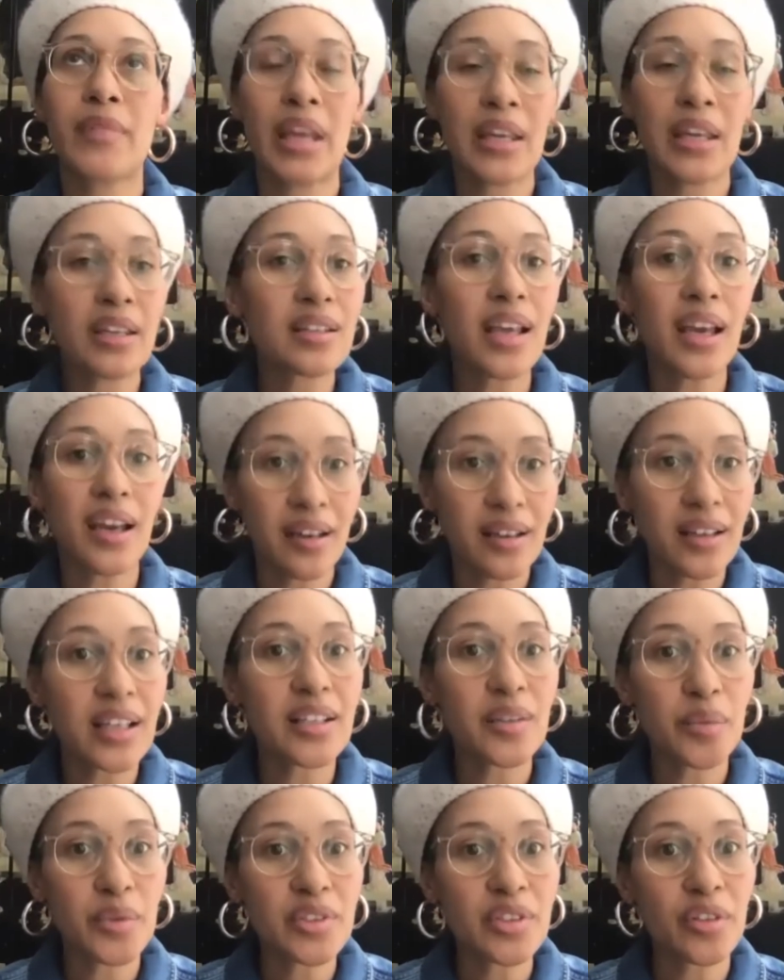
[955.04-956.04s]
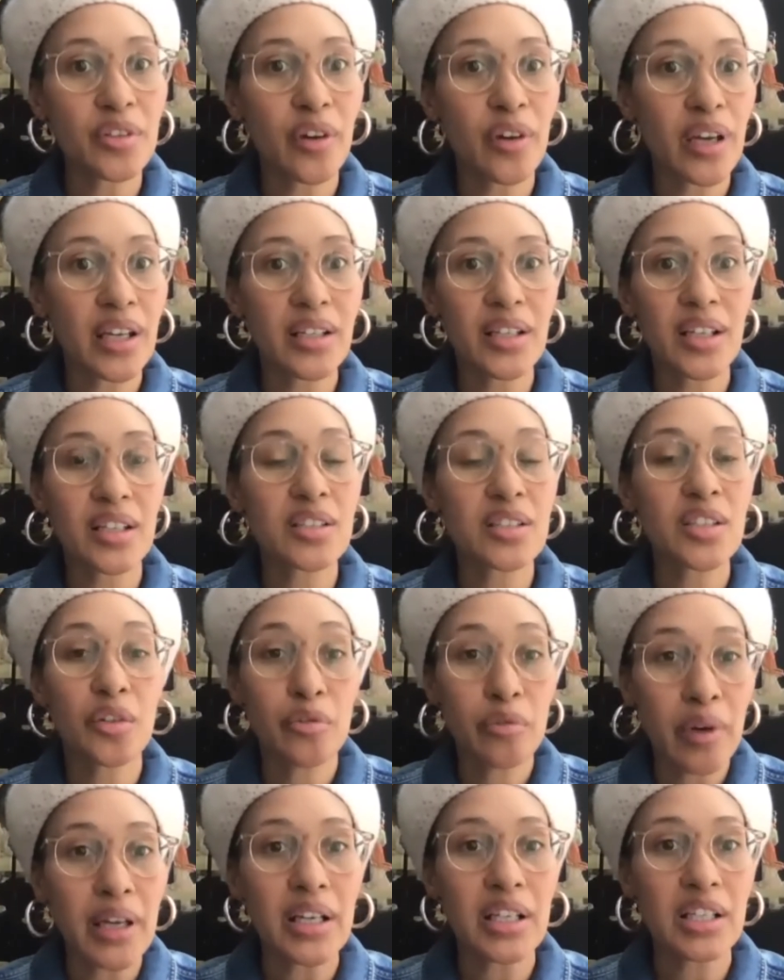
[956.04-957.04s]
yeah and it was a great it's a
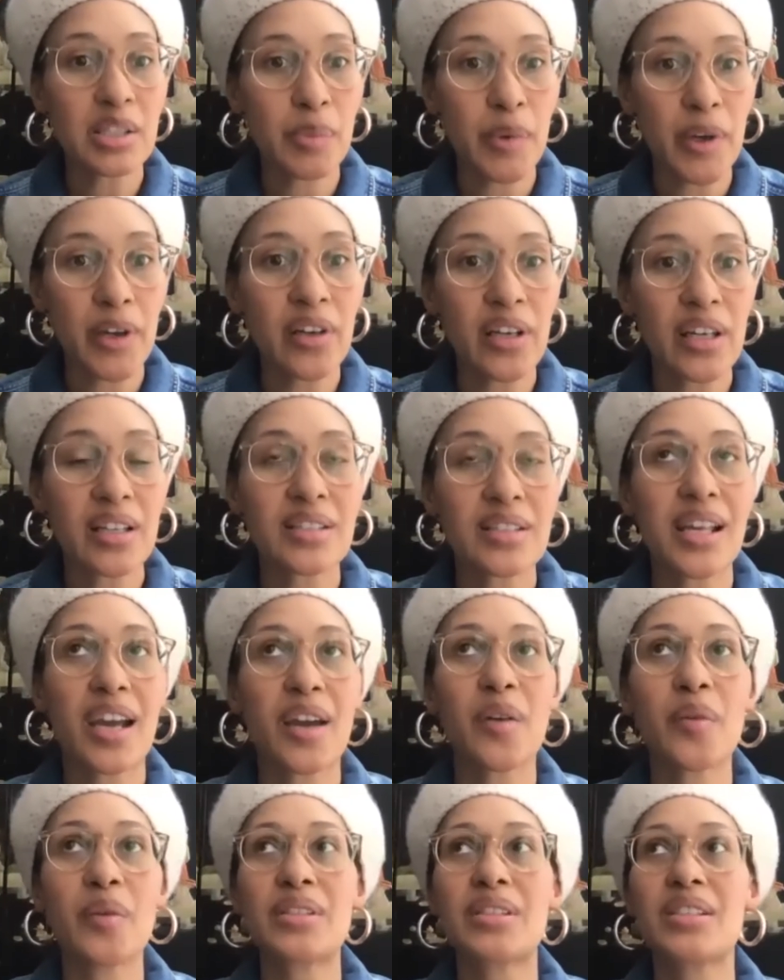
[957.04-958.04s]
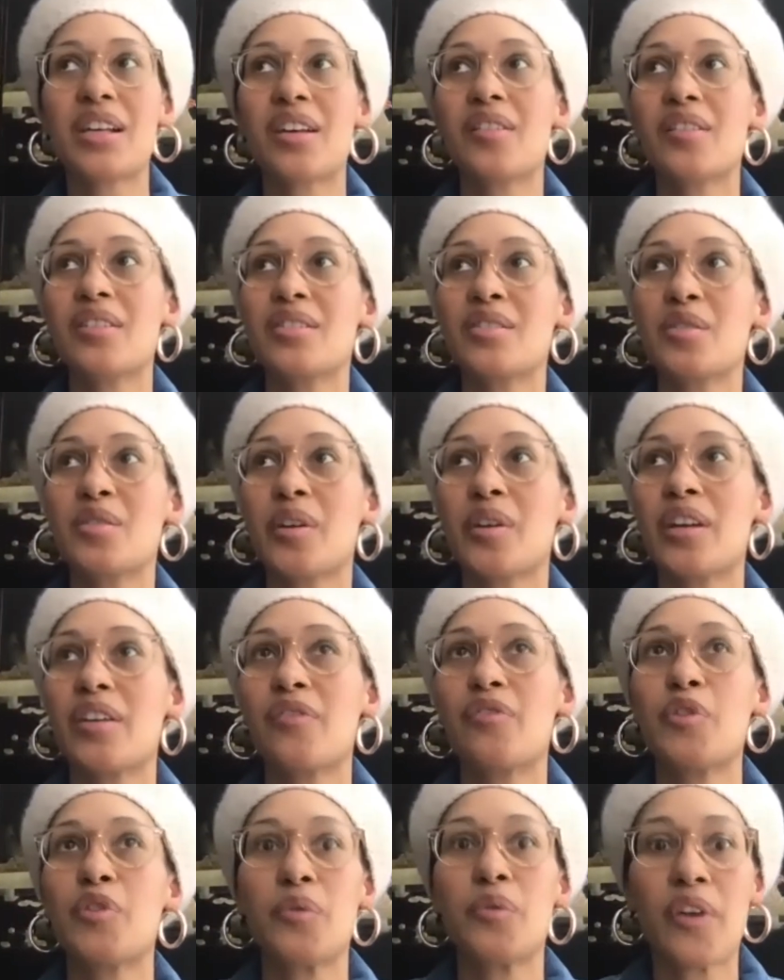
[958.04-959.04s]
great experience i always tell the story
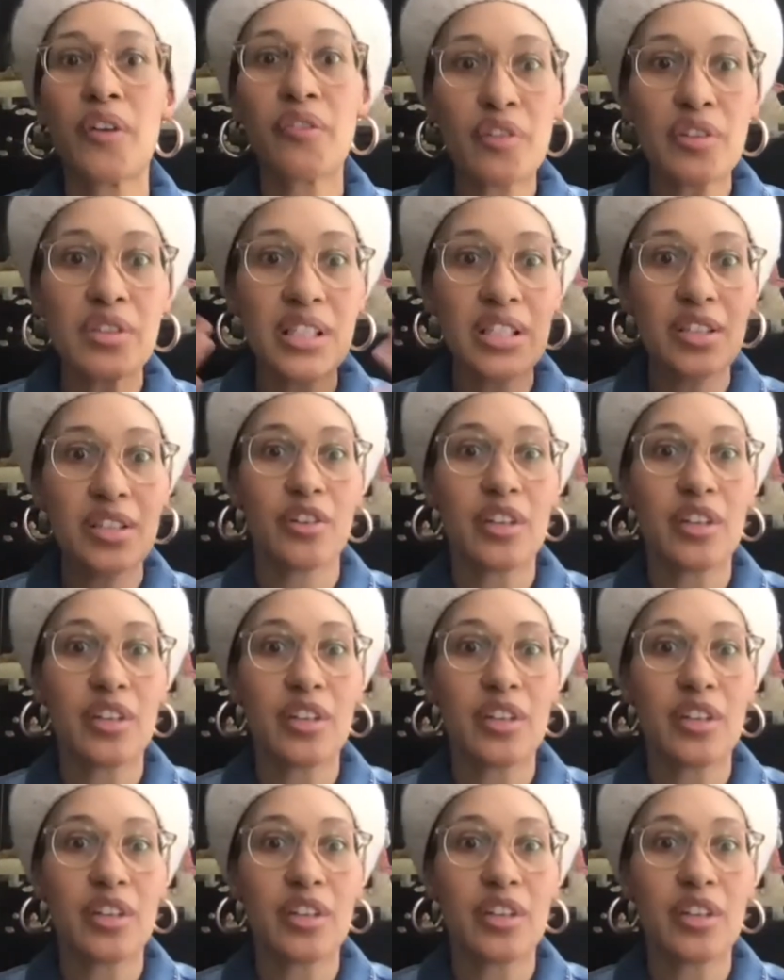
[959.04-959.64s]
if you've ever seen her